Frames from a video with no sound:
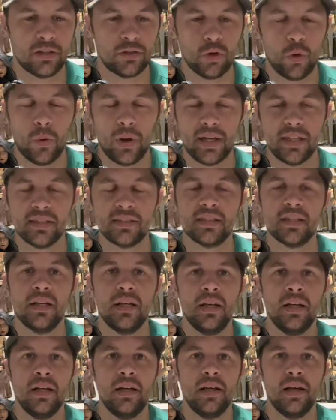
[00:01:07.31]
toys.
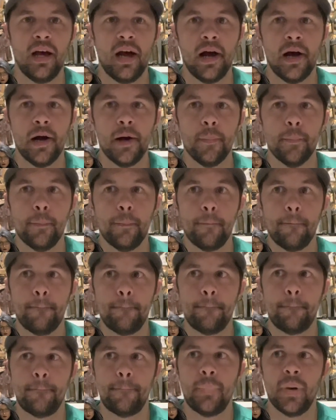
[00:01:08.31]

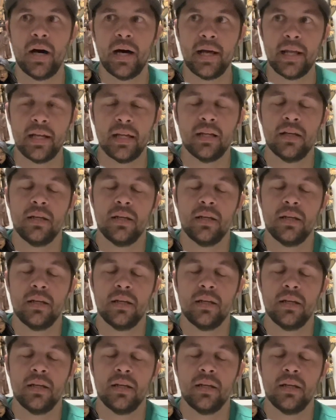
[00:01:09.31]
But